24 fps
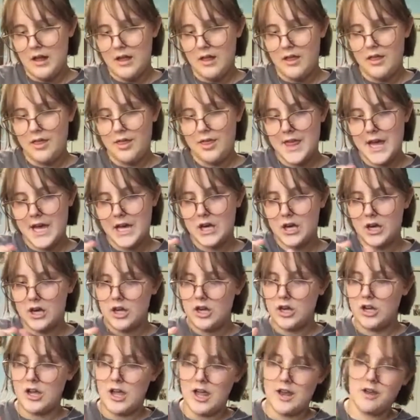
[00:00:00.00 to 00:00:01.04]
thicker
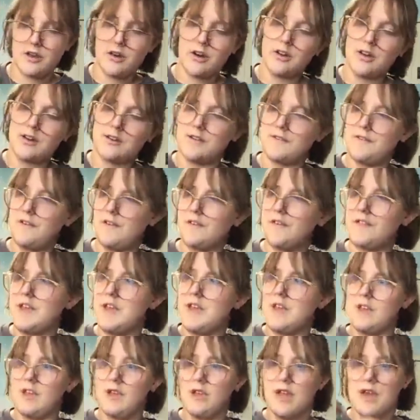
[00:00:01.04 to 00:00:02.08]
and on a different
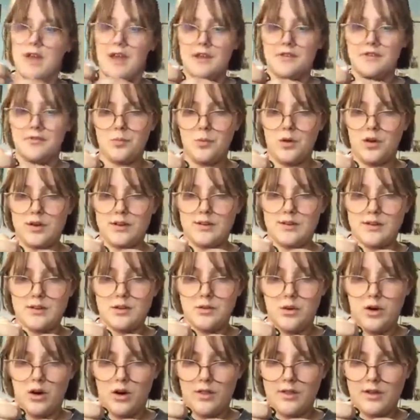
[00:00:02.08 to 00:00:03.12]
thing. And I wanted to
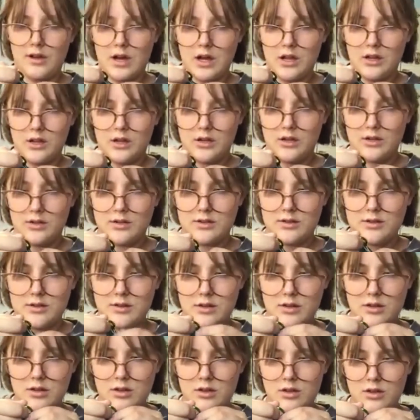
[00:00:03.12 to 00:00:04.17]
do all the colors
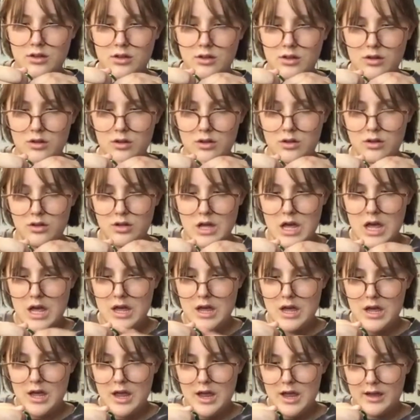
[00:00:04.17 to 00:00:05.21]

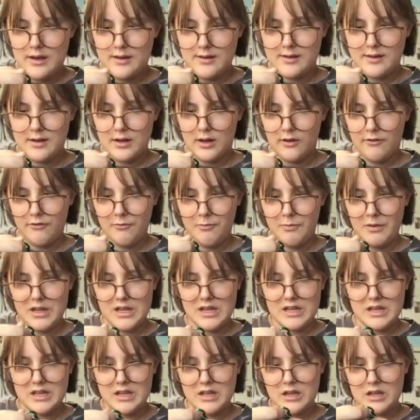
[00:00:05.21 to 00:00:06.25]
and stuff,
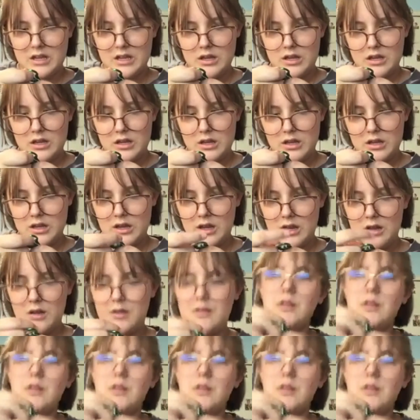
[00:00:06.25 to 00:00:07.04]
but I don't